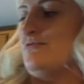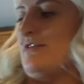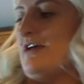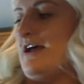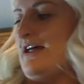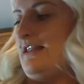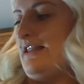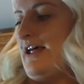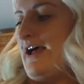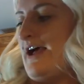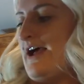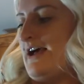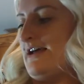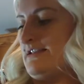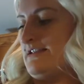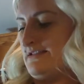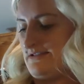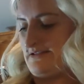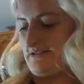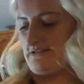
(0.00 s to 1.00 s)
do that
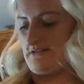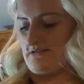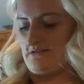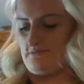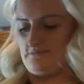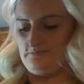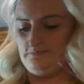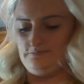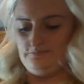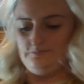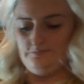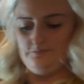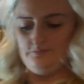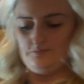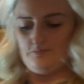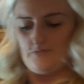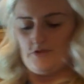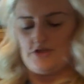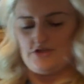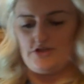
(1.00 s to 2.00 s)
last.
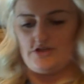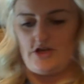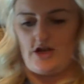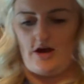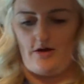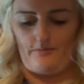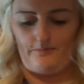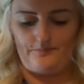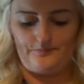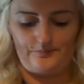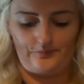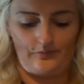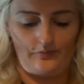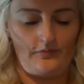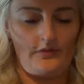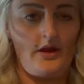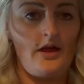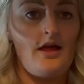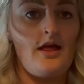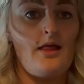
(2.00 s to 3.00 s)
So
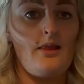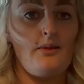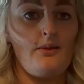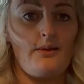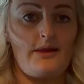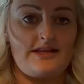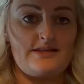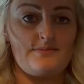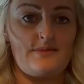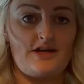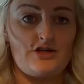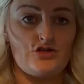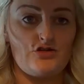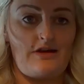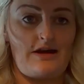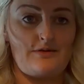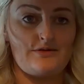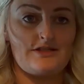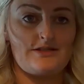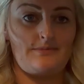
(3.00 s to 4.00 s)
let's
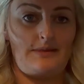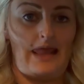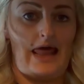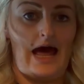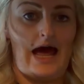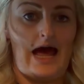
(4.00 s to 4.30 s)
measure out some